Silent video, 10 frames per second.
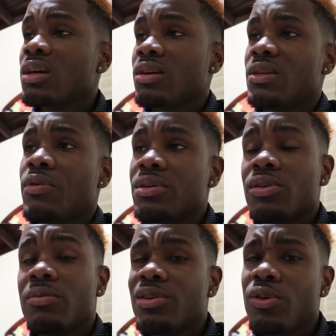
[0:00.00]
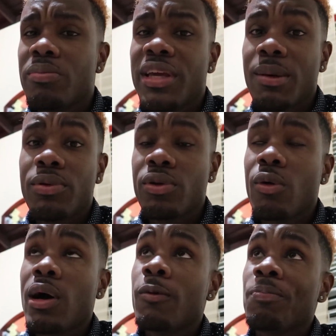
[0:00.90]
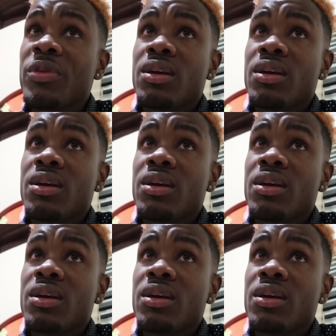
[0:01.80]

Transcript: because I want to start, you know, being able to go out.